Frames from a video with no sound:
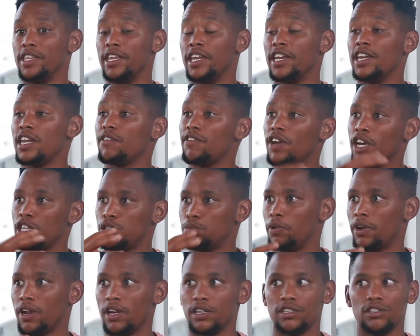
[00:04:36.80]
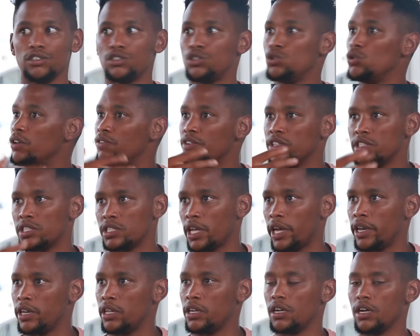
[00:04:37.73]
didn't have aspirations to even
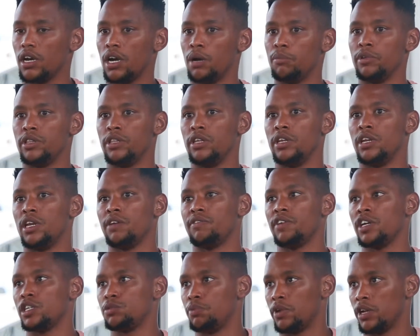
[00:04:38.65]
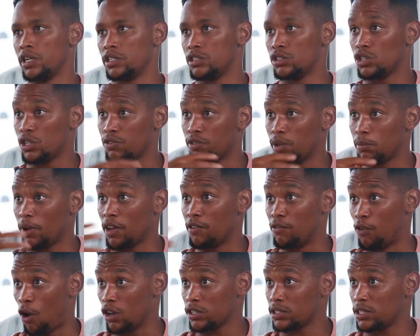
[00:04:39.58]
study. He didn't have aspirations to even play
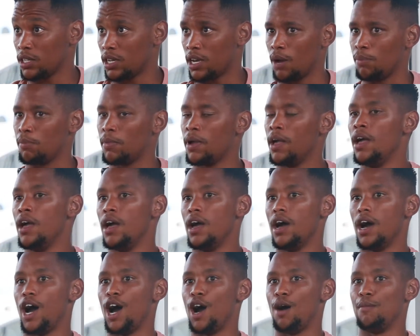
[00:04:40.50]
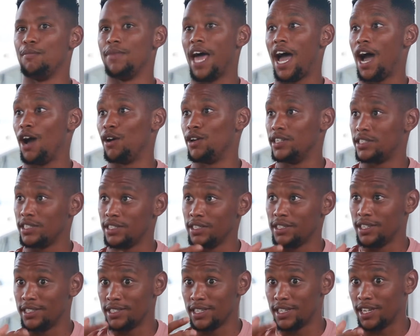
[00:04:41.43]
Varsity Cup. Now he's
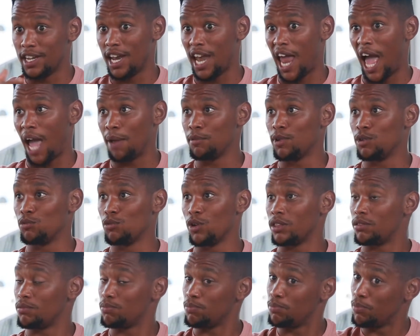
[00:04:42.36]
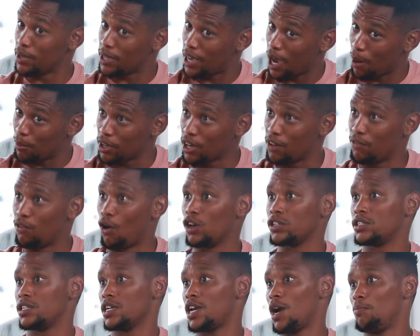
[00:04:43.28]
in alignment with becoming a
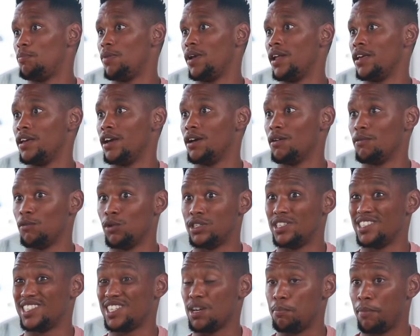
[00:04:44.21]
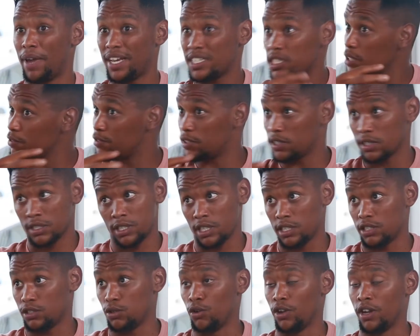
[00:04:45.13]
Varsity Cup player, which is a massive
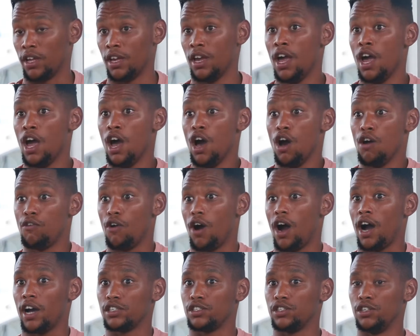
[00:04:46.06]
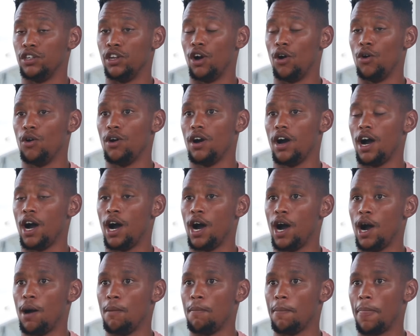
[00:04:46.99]
success story for us, you know.
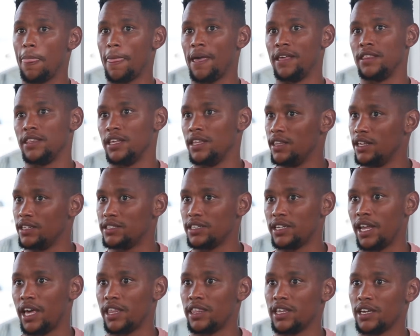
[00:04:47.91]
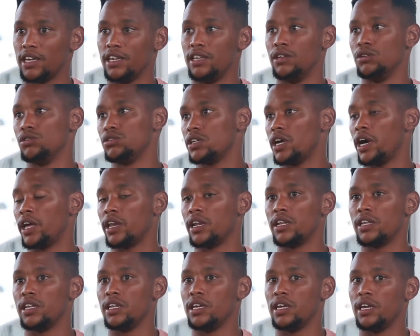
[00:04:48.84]
And then there's another kid who's
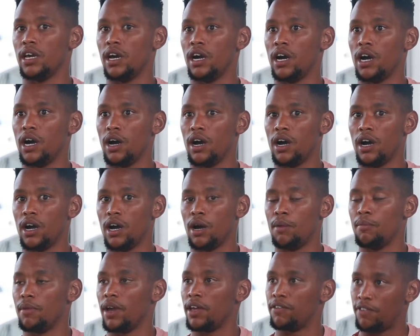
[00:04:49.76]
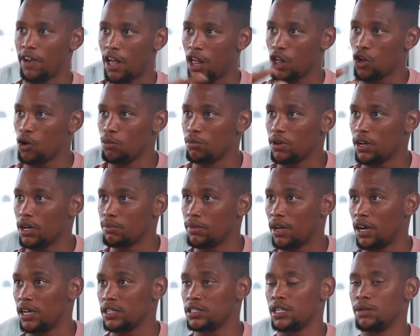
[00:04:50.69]
currently at Belcom
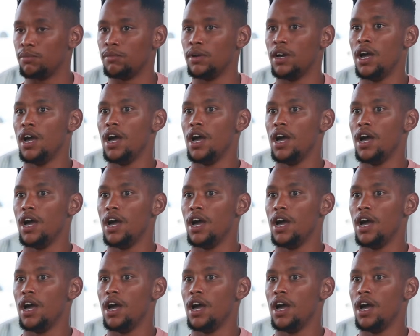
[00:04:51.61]
Gymnasium.